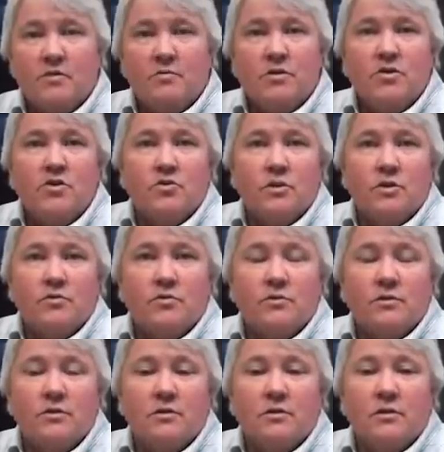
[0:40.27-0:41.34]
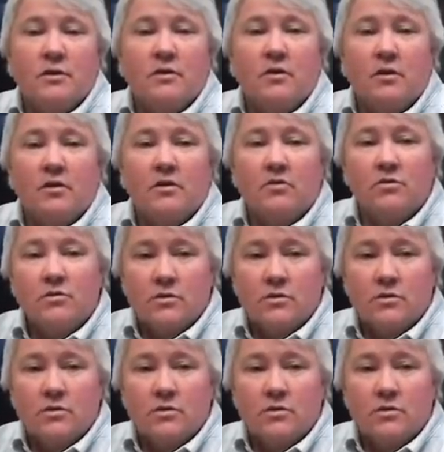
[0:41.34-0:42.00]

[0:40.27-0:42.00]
administrators that get on there.